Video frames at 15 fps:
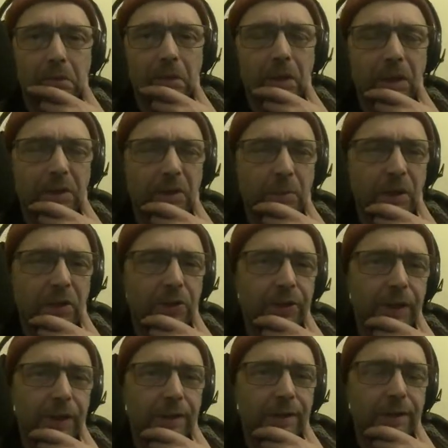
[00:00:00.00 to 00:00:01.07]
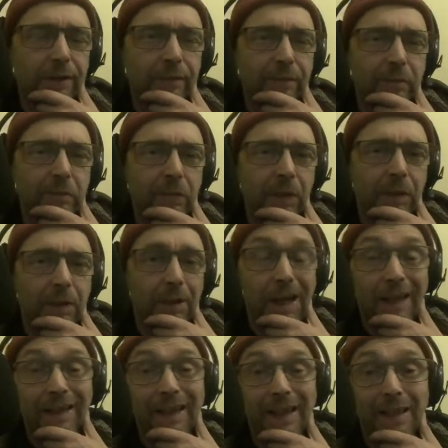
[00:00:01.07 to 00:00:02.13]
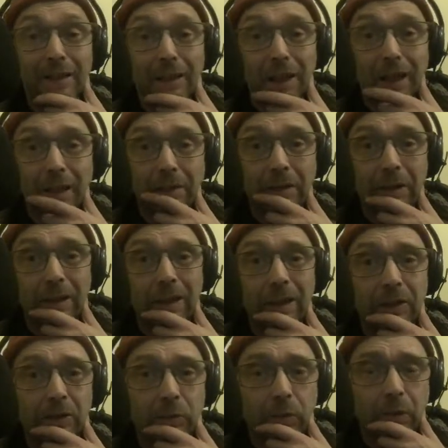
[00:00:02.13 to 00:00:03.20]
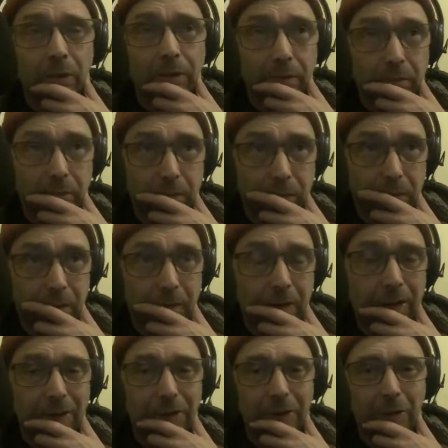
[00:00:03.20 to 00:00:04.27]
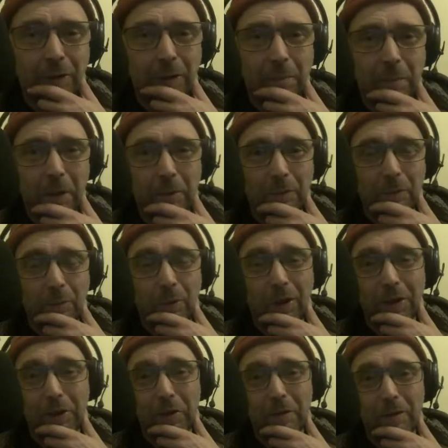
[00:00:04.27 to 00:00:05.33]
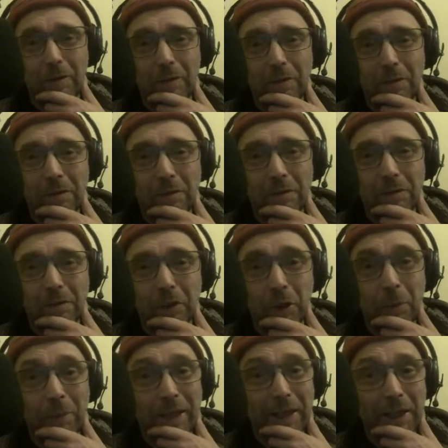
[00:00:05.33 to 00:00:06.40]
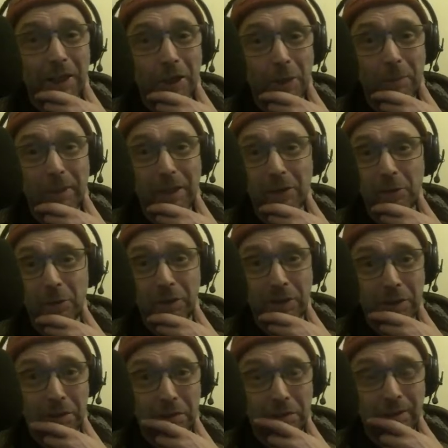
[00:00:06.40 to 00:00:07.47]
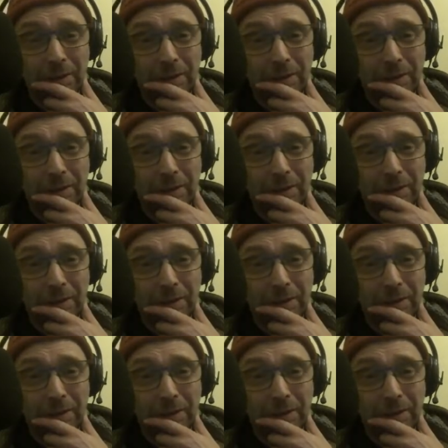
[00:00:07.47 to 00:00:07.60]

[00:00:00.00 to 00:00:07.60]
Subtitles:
That's a bit shit. I did like the last one that I saw about where Dominic Cummings was in.